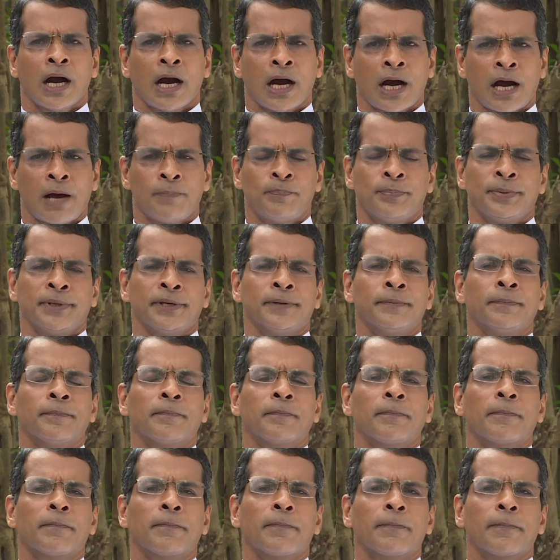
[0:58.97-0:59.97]
happy.
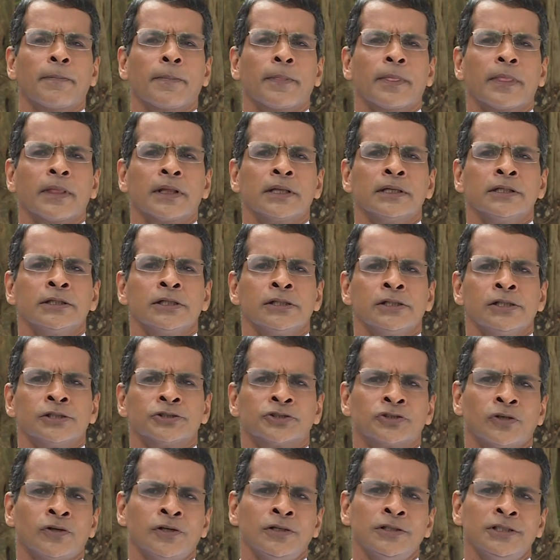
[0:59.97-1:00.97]

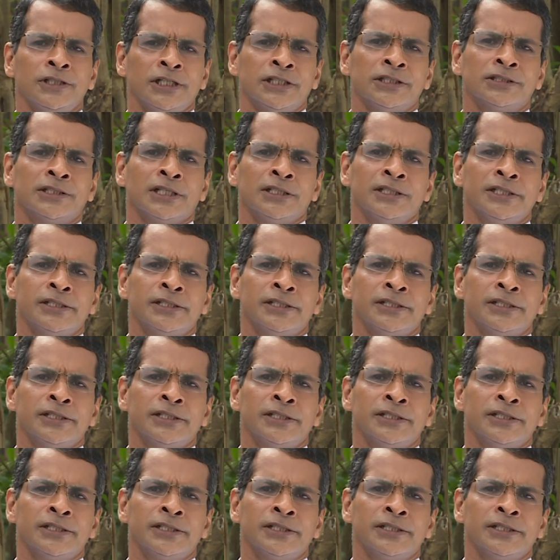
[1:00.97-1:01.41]
So did the